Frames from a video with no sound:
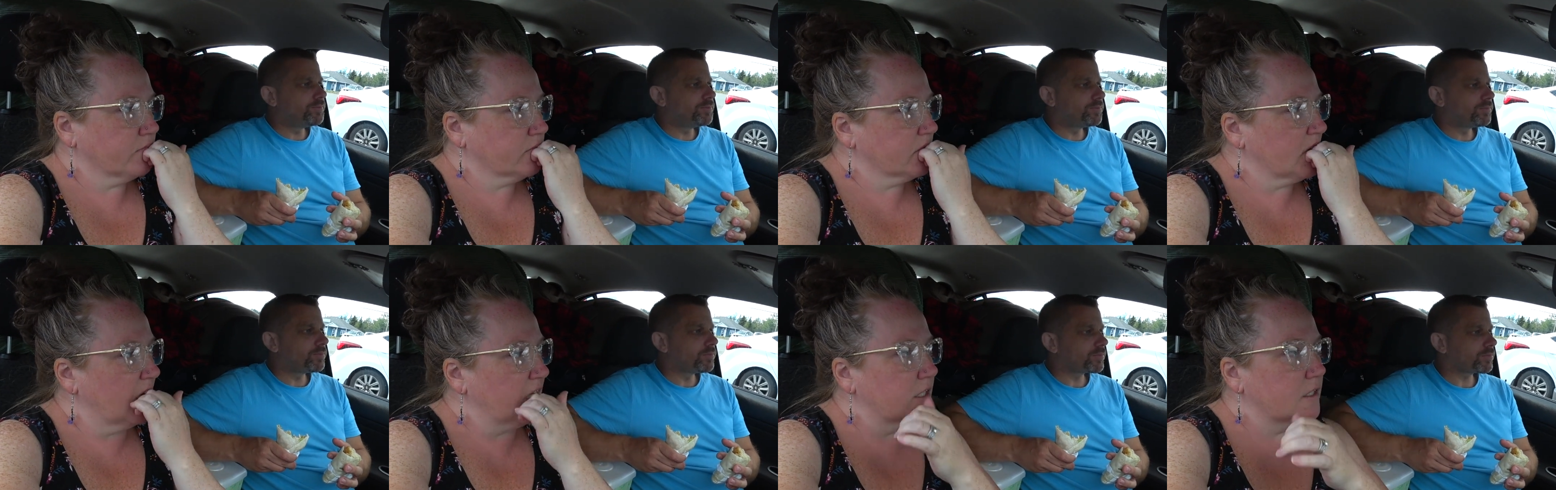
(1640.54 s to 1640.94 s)

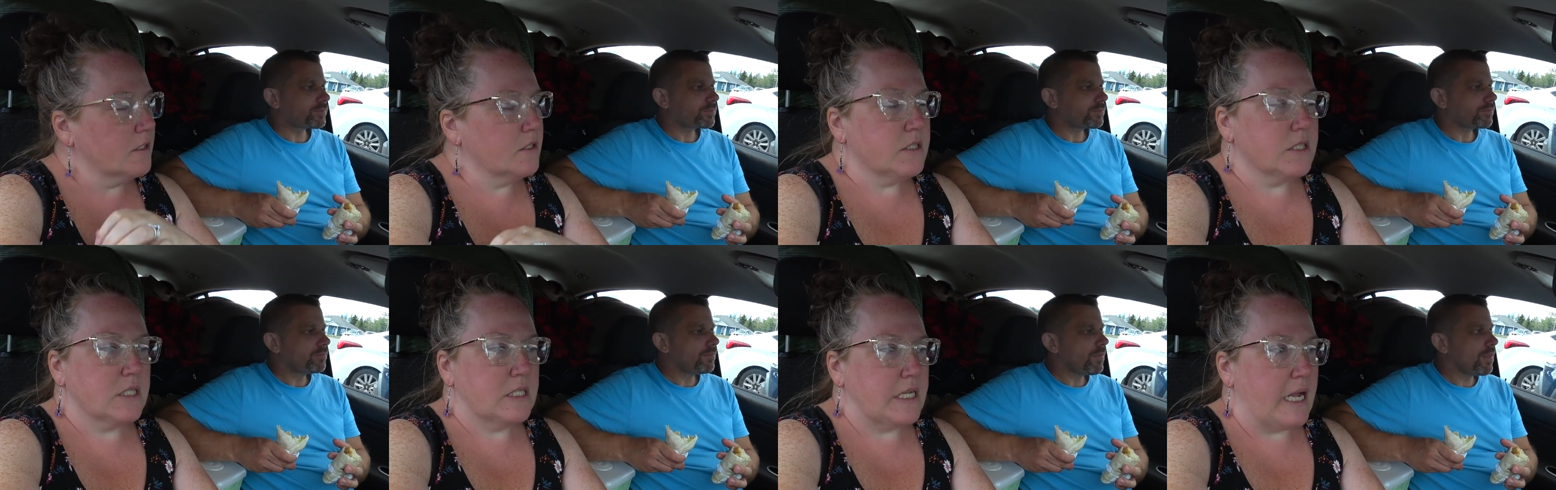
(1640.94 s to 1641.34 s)
Speaker 1: Our little
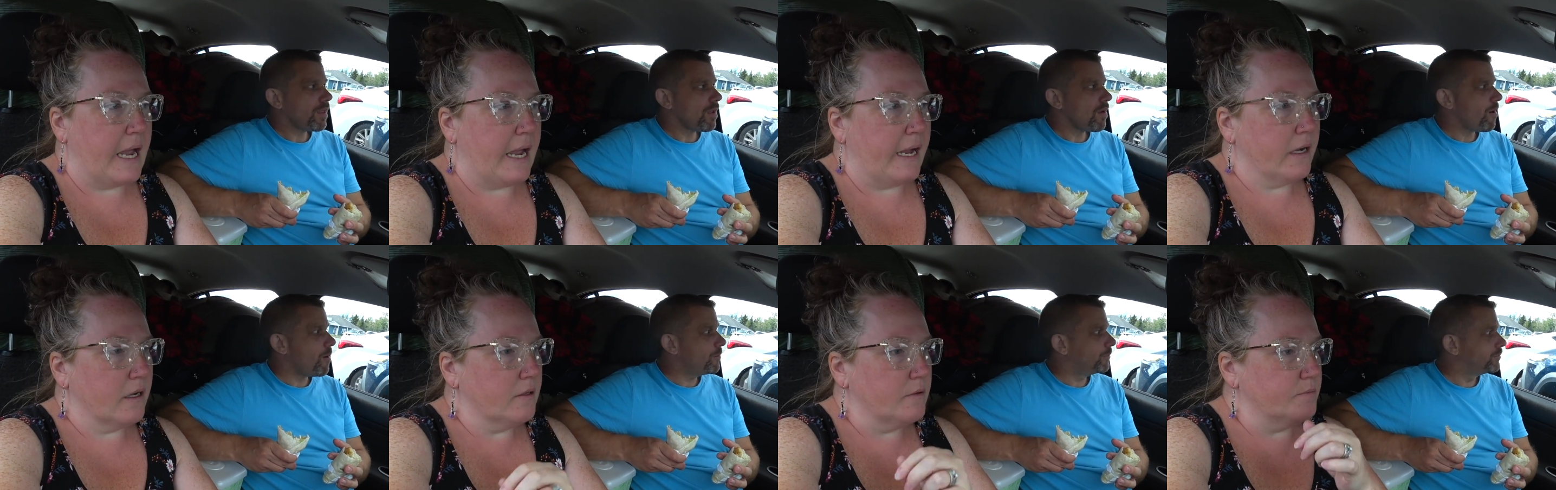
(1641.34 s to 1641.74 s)

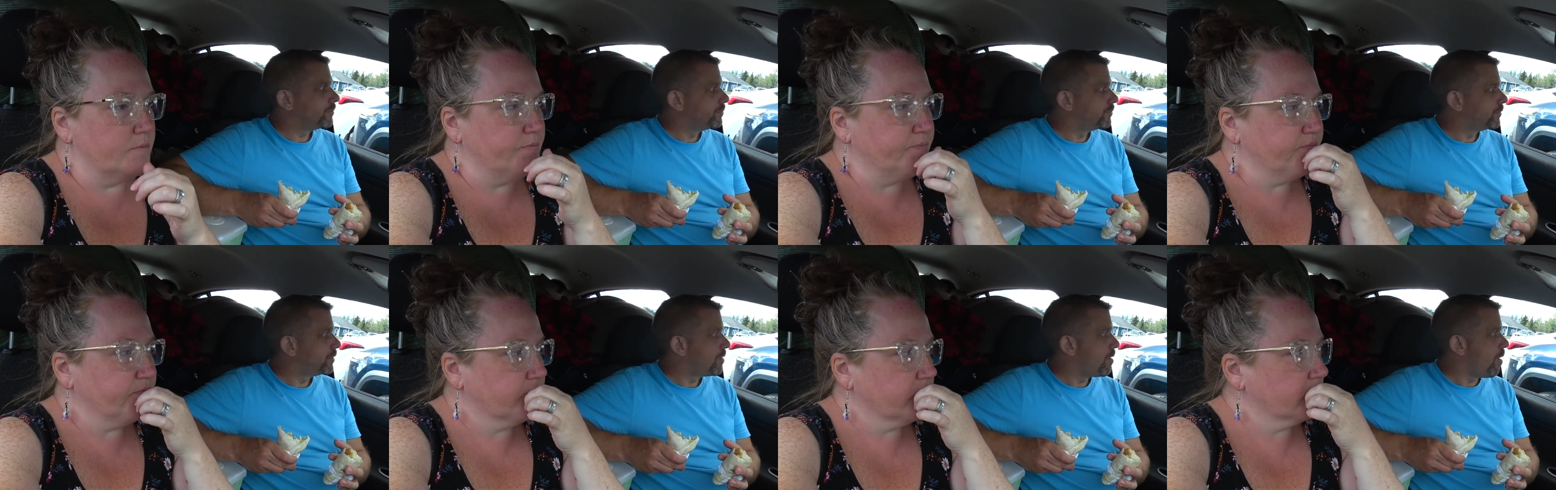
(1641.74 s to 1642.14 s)
snack.
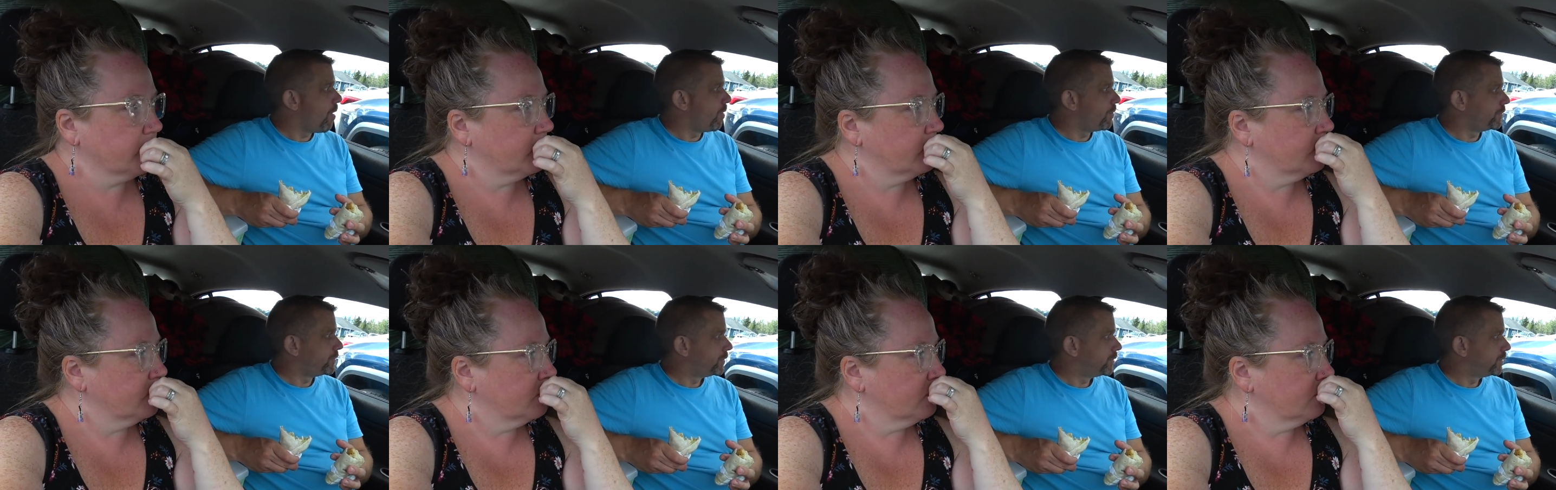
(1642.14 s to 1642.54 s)

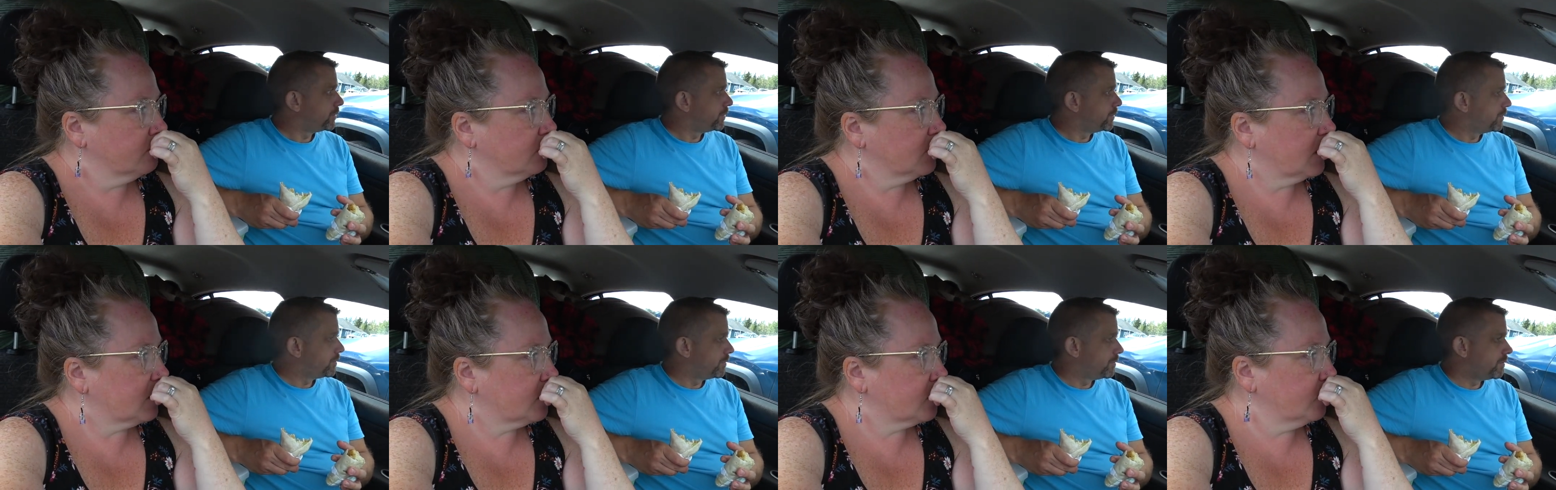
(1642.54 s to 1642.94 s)

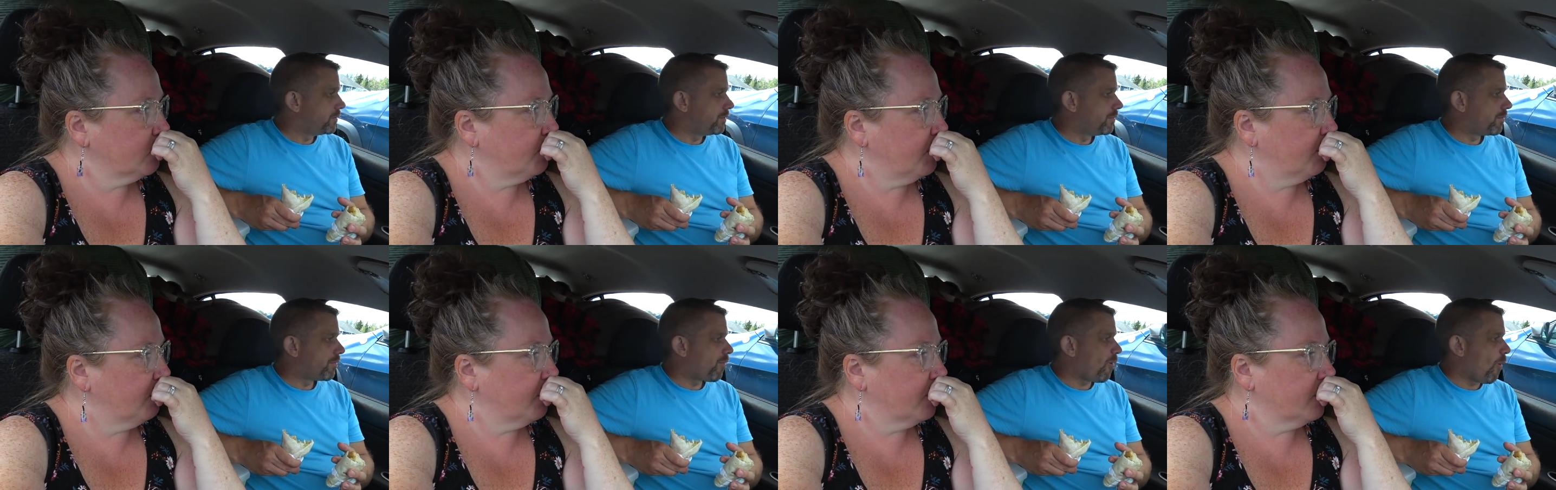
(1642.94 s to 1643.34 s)
That's two
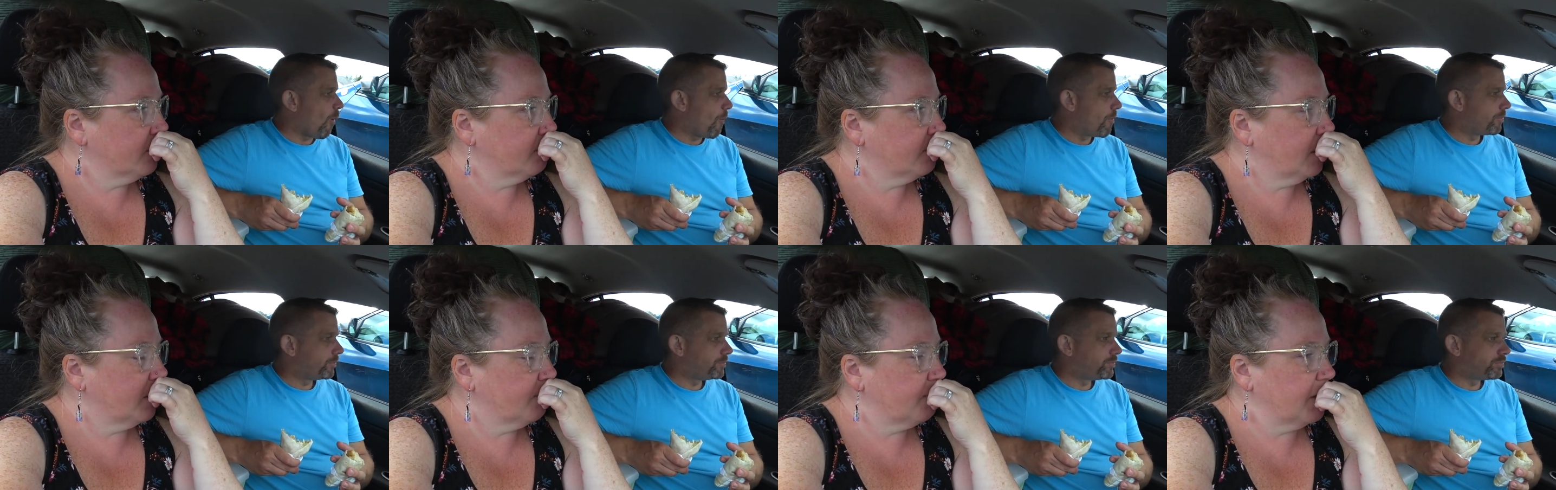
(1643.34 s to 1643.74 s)
people.
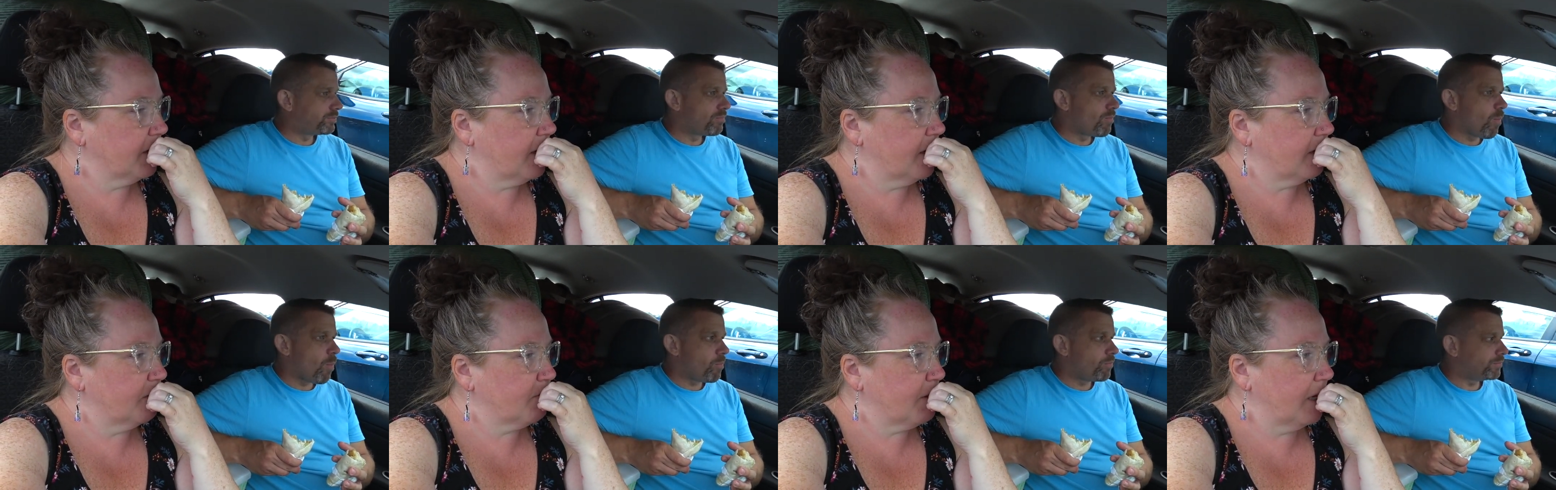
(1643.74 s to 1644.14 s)
I'm not.
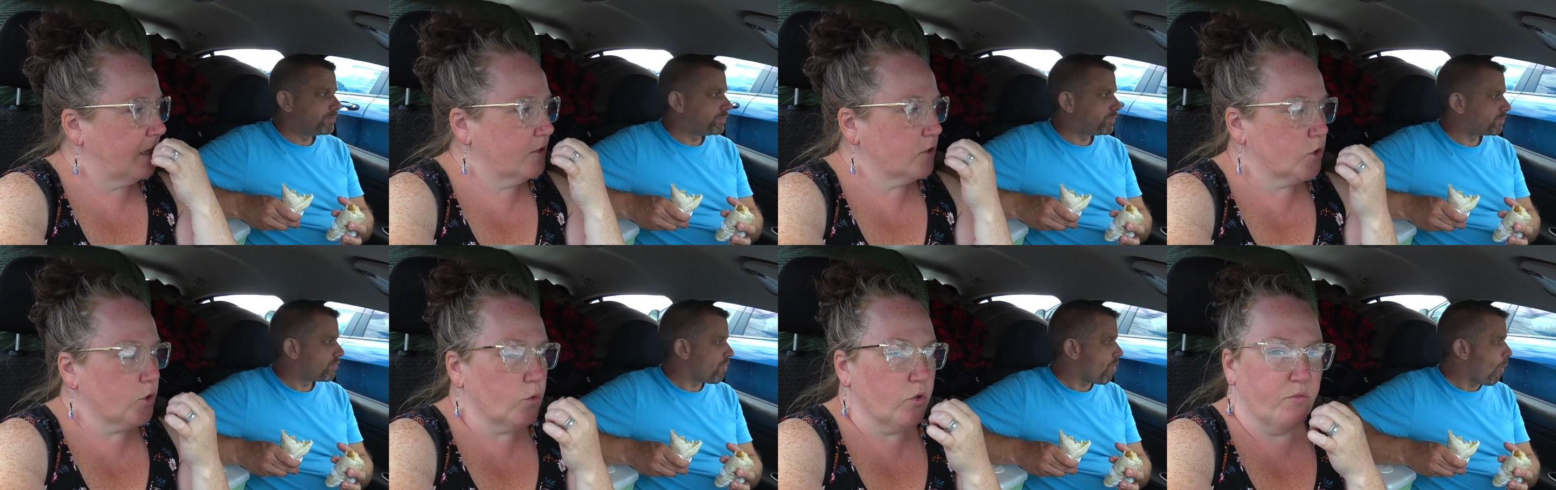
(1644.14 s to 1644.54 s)
I'm
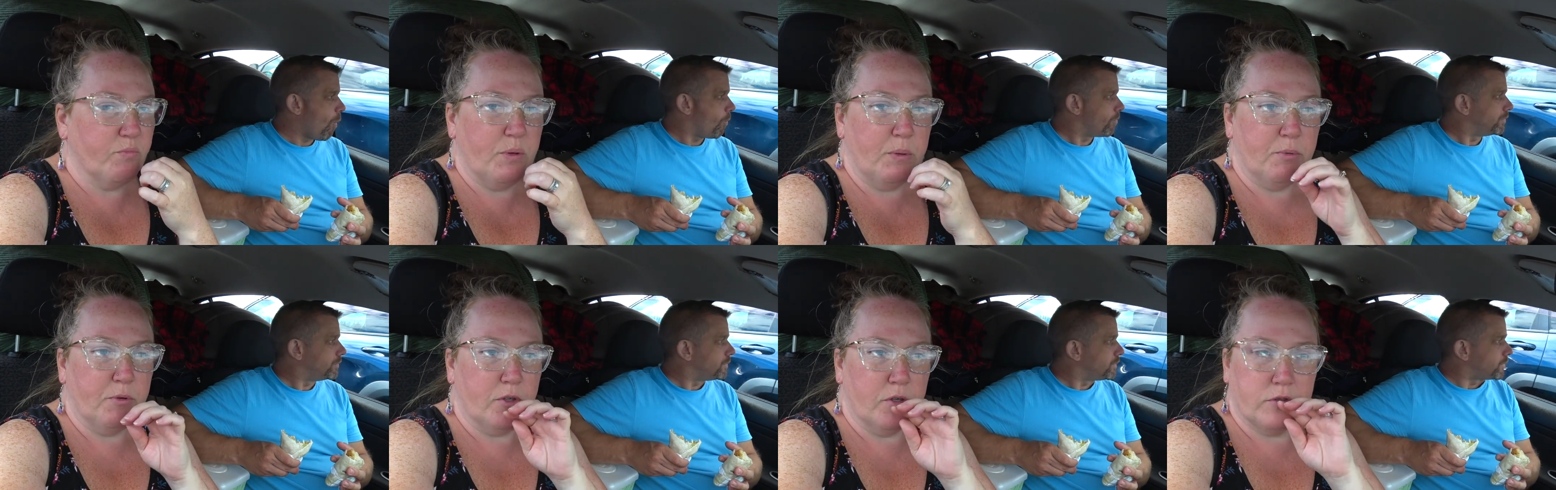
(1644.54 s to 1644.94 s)
unsure if
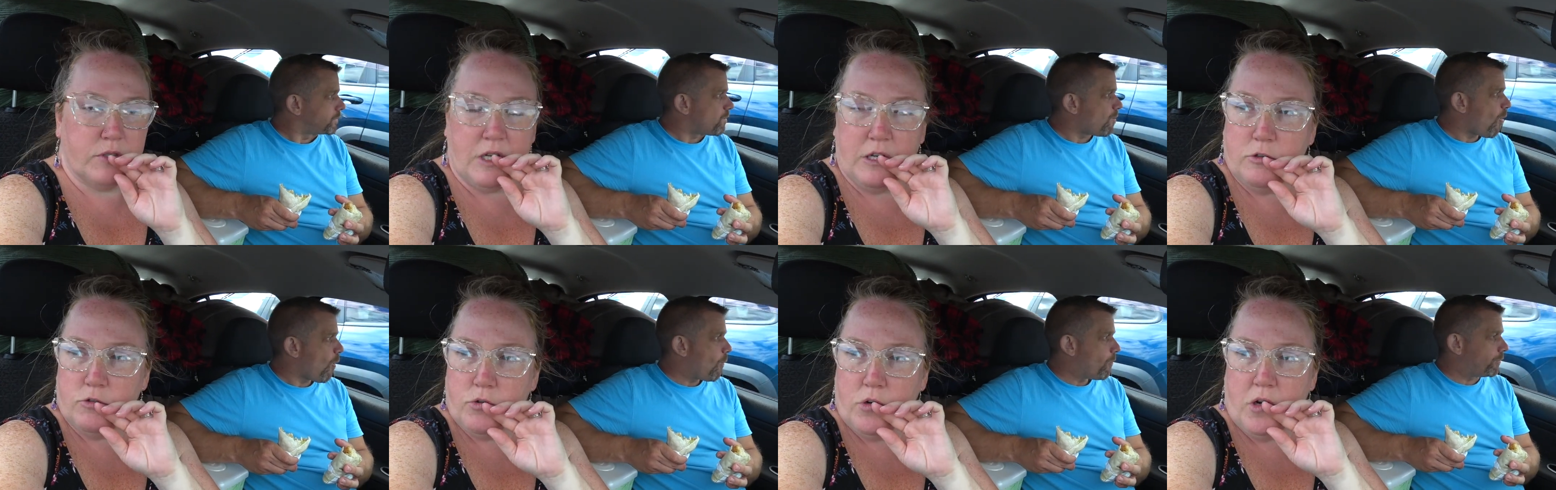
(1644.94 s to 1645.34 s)
people knows
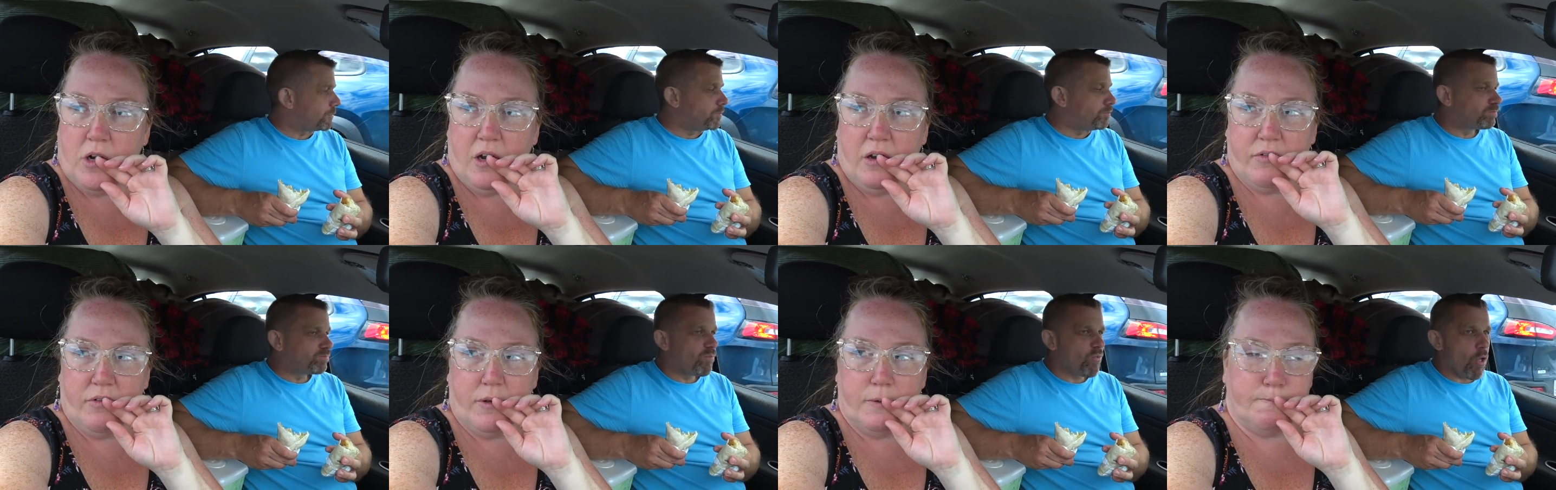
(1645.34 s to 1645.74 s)
how to drive.